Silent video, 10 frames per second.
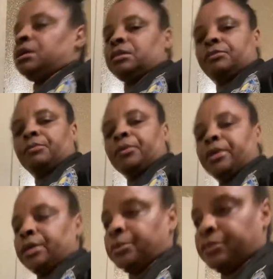is
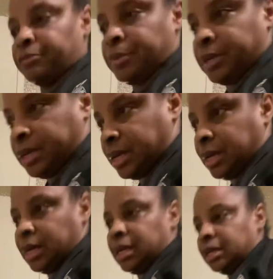familiar with me,
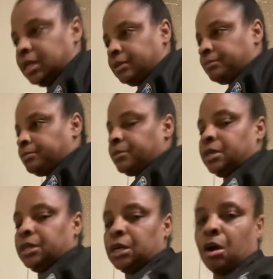and
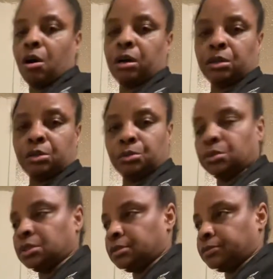the
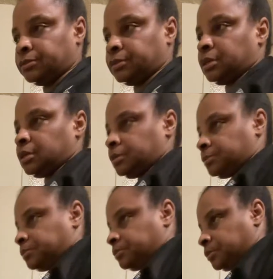articles of
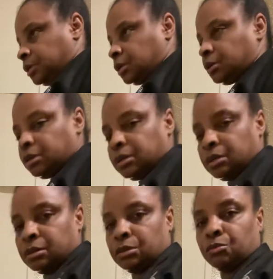learning
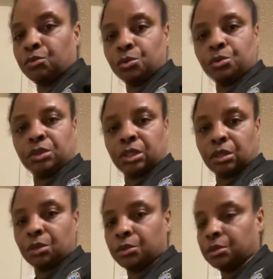the rules and
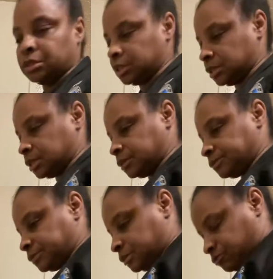the laws and
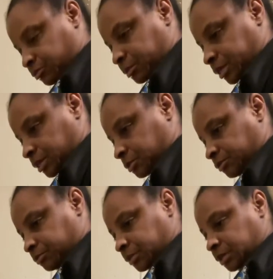stuff is familiar
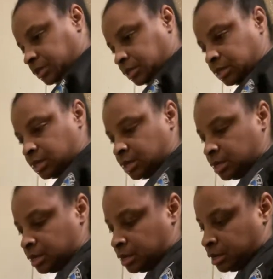with me.
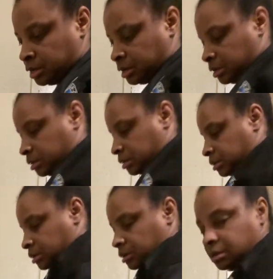
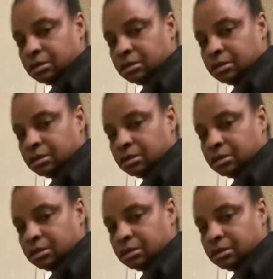You know.